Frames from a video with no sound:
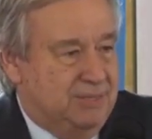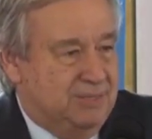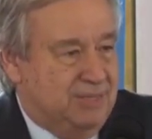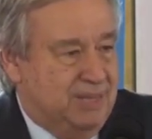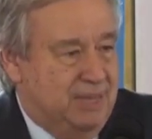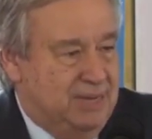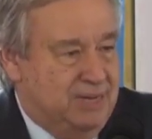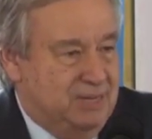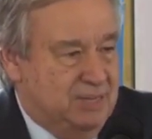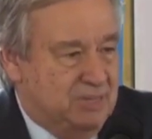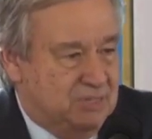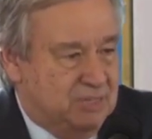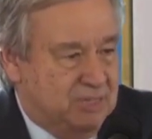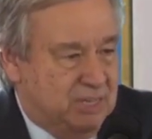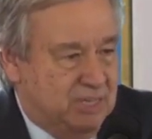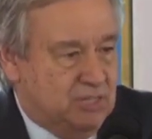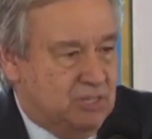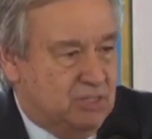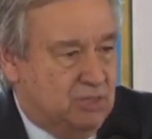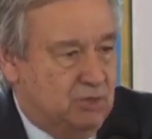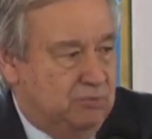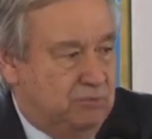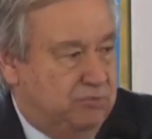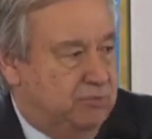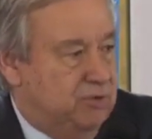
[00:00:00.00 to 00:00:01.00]

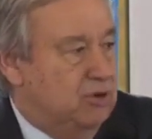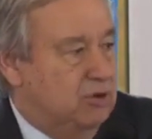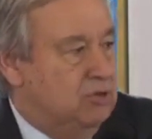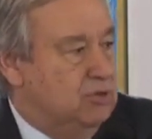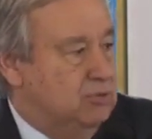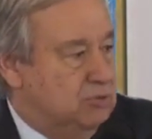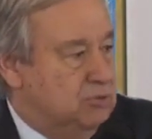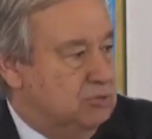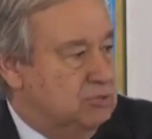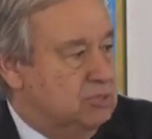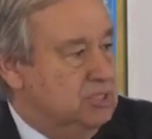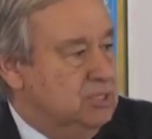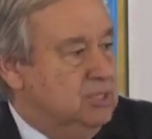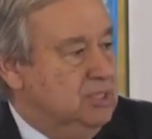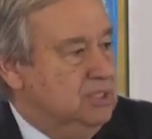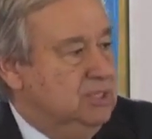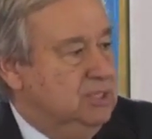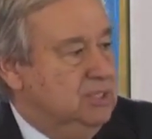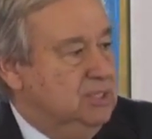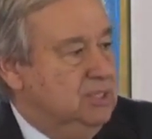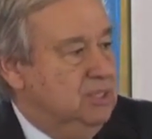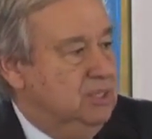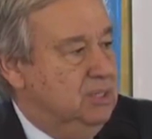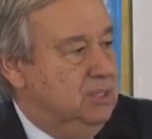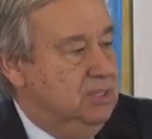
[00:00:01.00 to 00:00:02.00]
essential focus
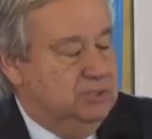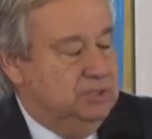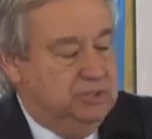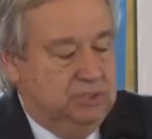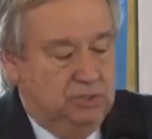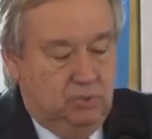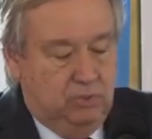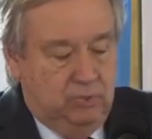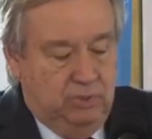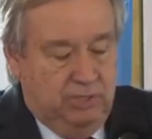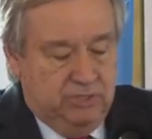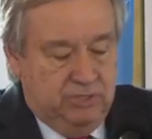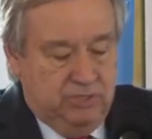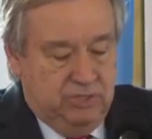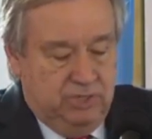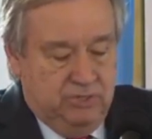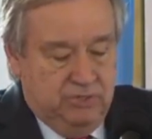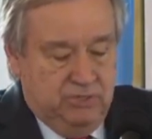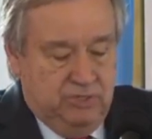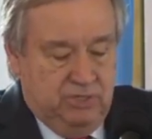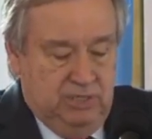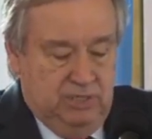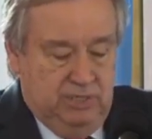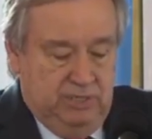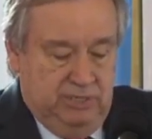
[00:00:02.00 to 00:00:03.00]
on the
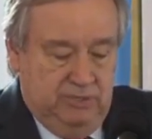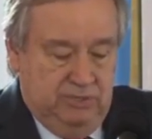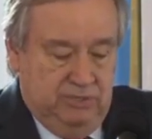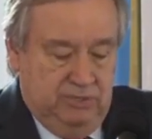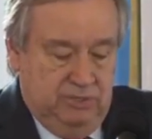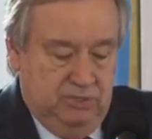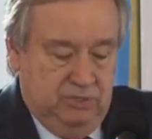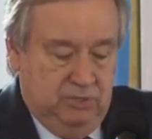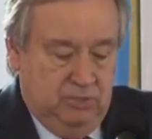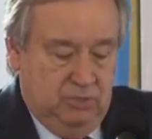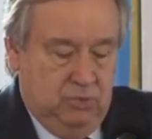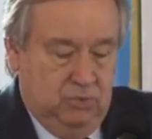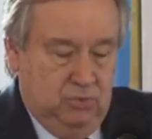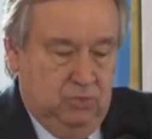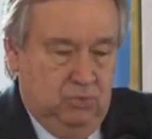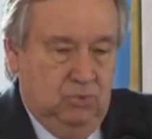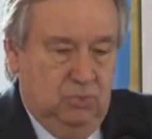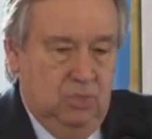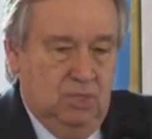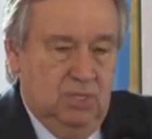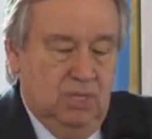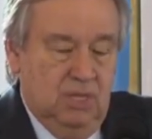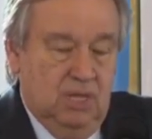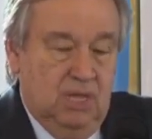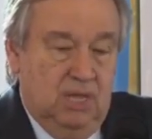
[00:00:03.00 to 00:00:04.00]
questions related to
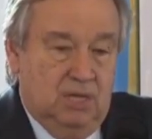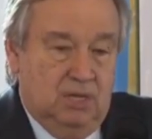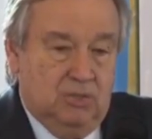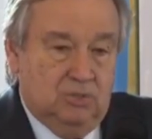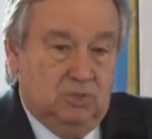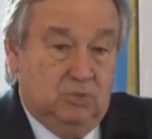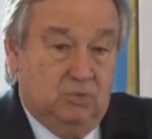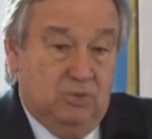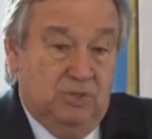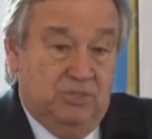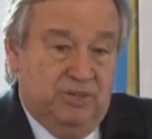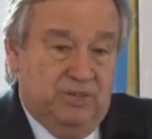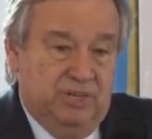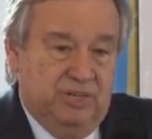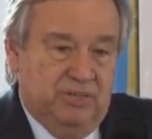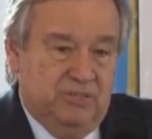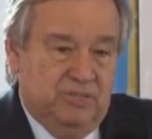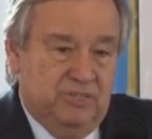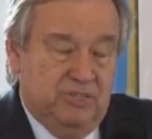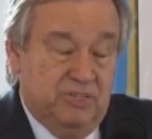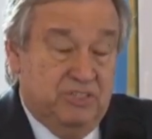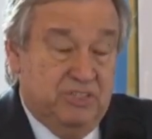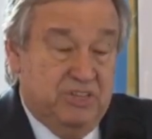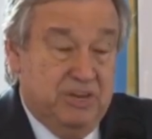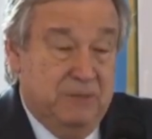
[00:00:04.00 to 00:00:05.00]
how to address
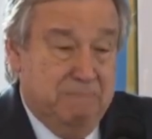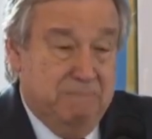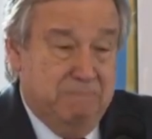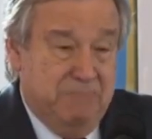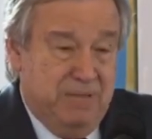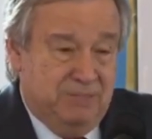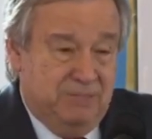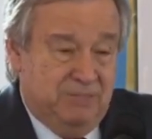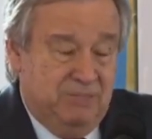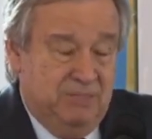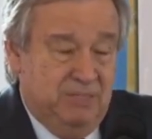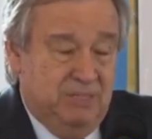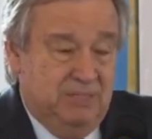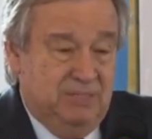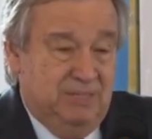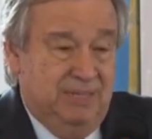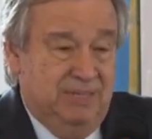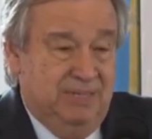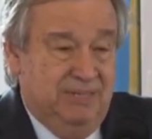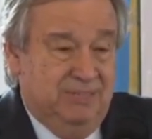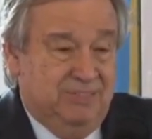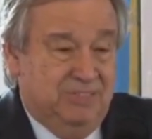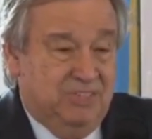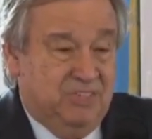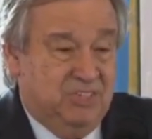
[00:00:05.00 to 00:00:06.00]
the dramatic
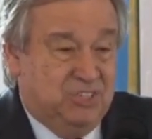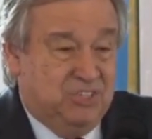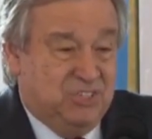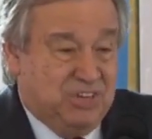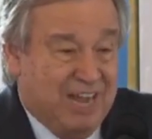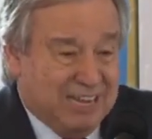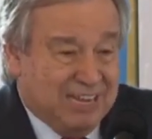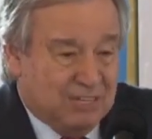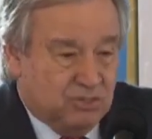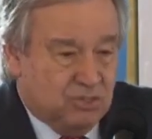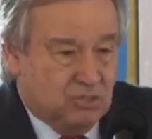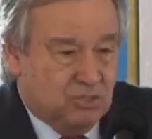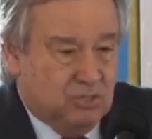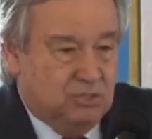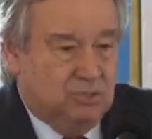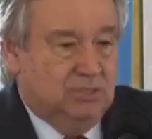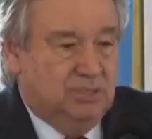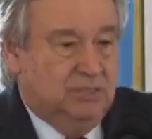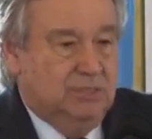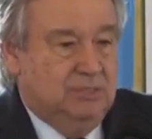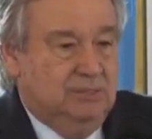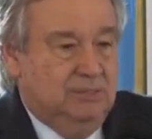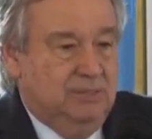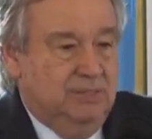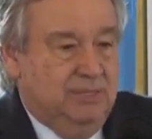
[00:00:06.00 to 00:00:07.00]
structural
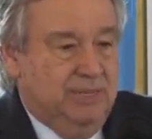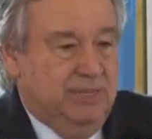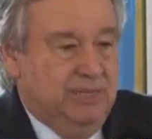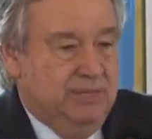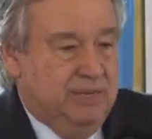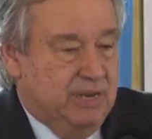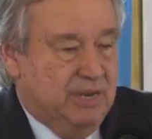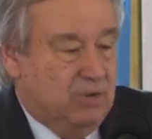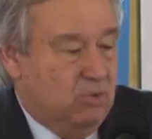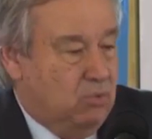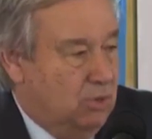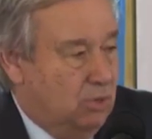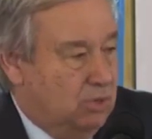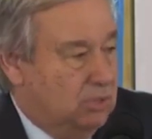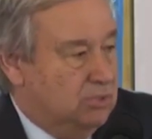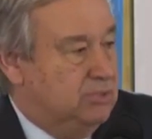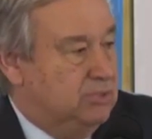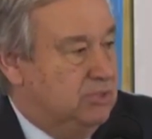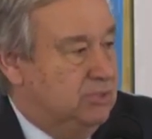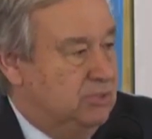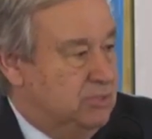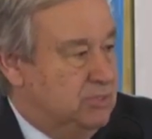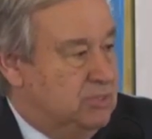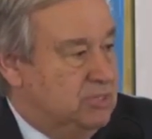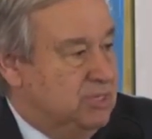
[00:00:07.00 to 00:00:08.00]

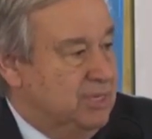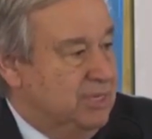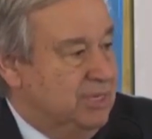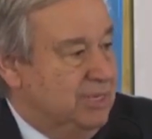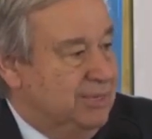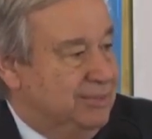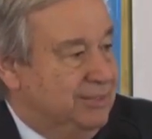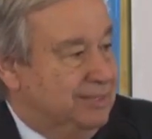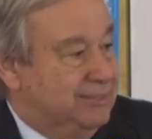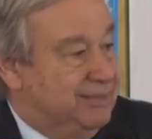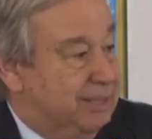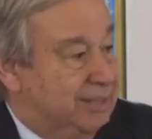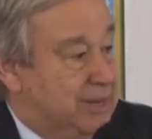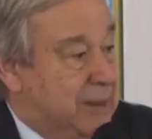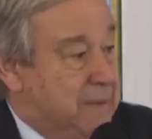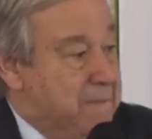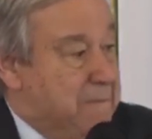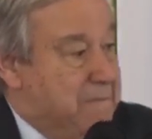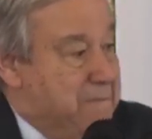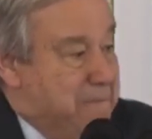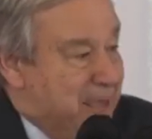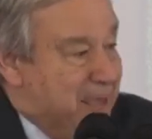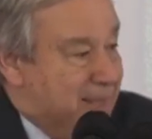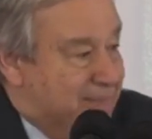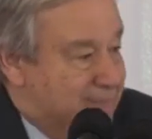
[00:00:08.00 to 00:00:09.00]
inequalities that are
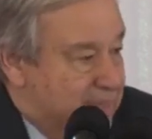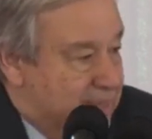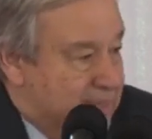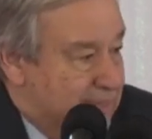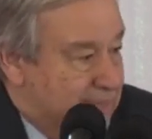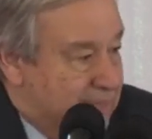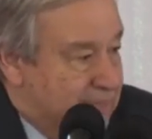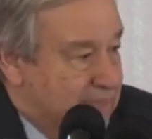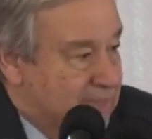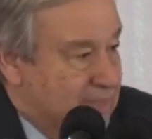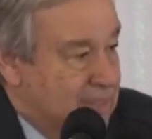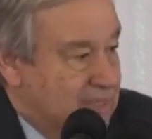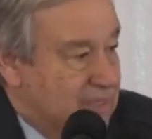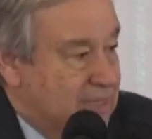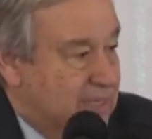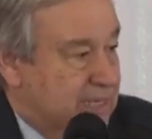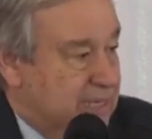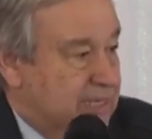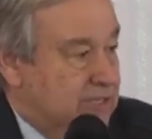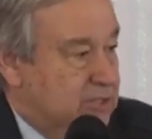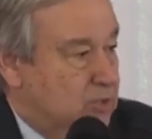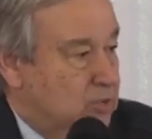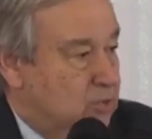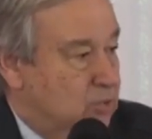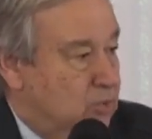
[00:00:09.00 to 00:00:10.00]
embedded
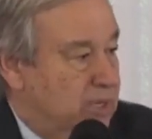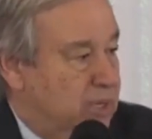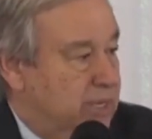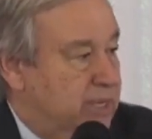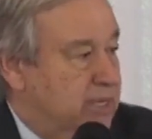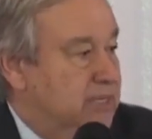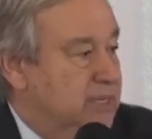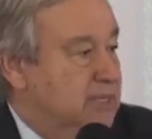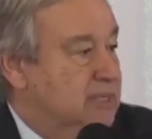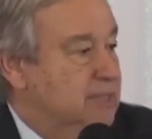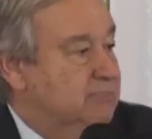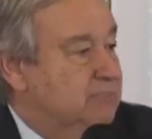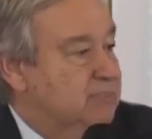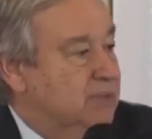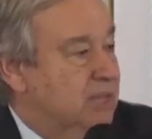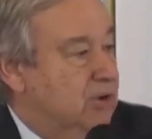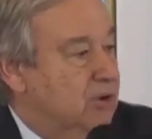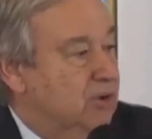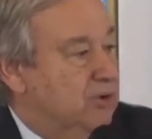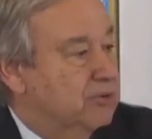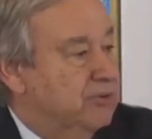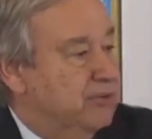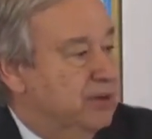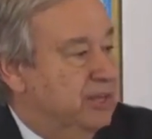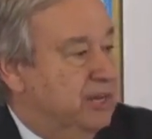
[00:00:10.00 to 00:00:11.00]
in the way
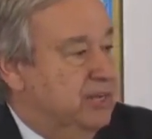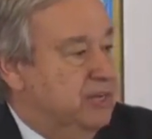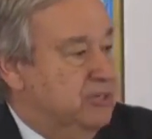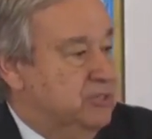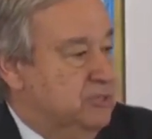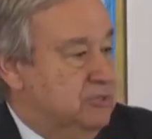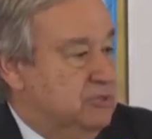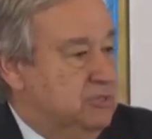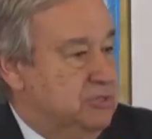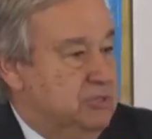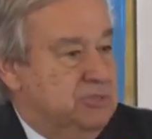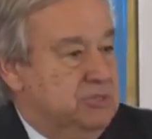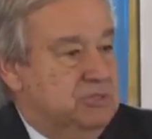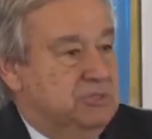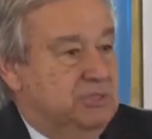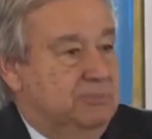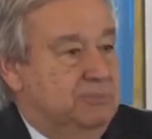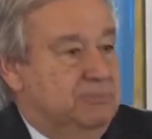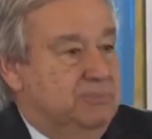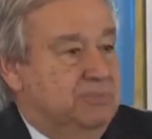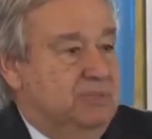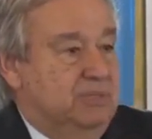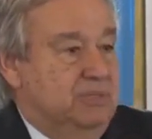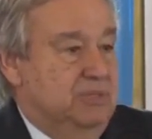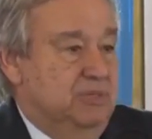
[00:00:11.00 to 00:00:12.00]
our financial
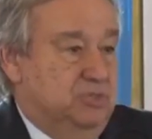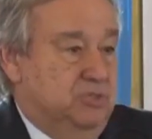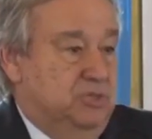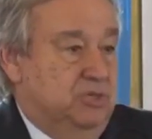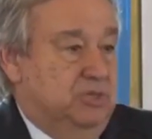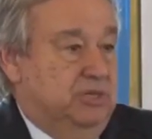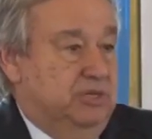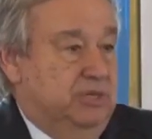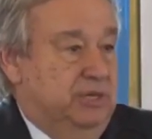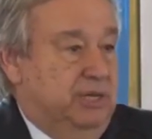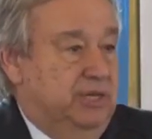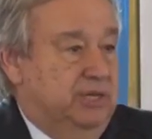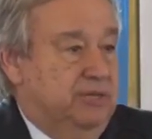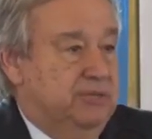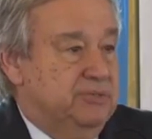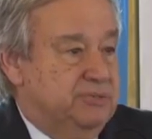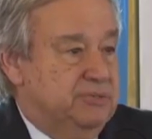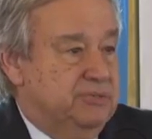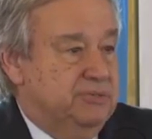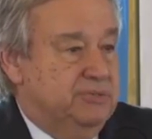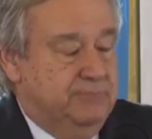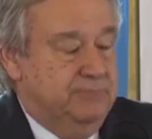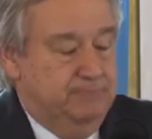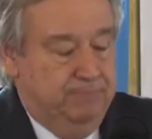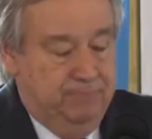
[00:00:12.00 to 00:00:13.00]
system is
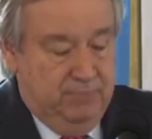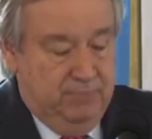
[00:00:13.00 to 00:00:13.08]
organized.